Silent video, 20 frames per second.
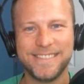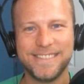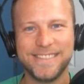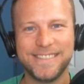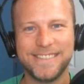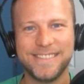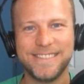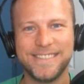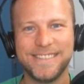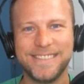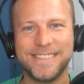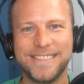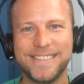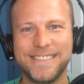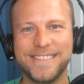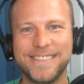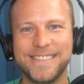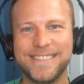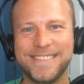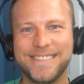
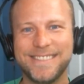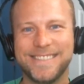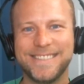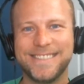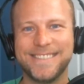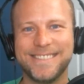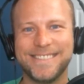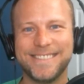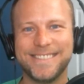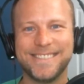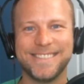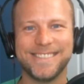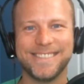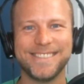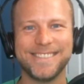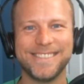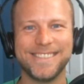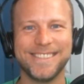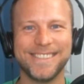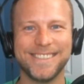
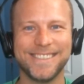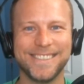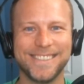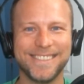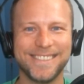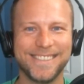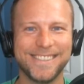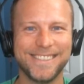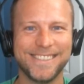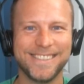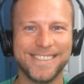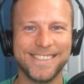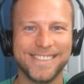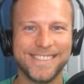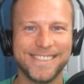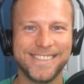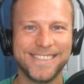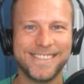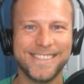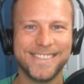
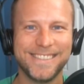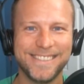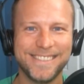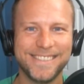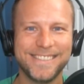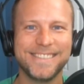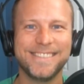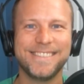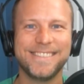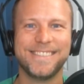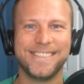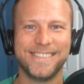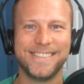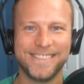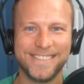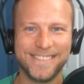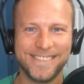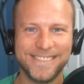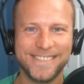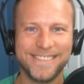
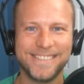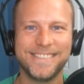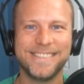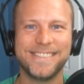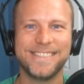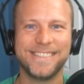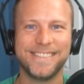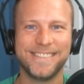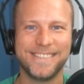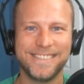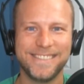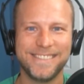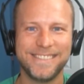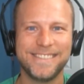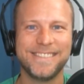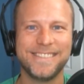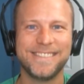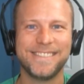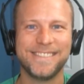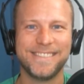
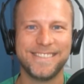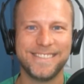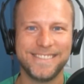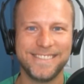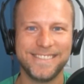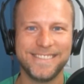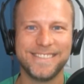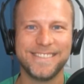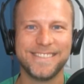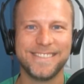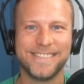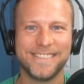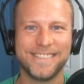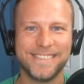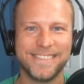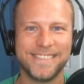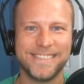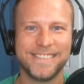This person isn't speaking.